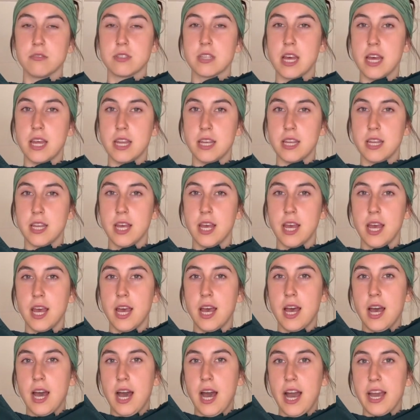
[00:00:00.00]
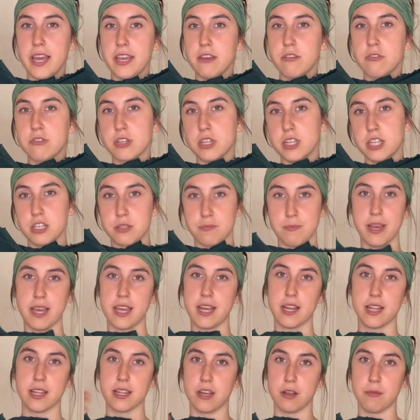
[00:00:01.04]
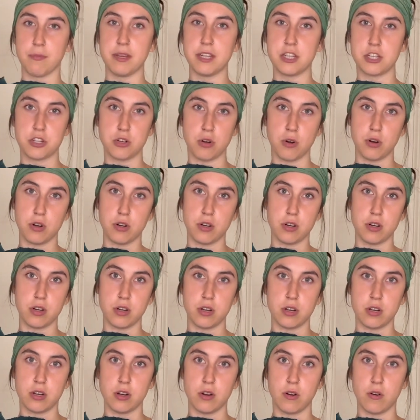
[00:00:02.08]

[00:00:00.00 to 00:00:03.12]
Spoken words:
And I usually just make it a little bit shorter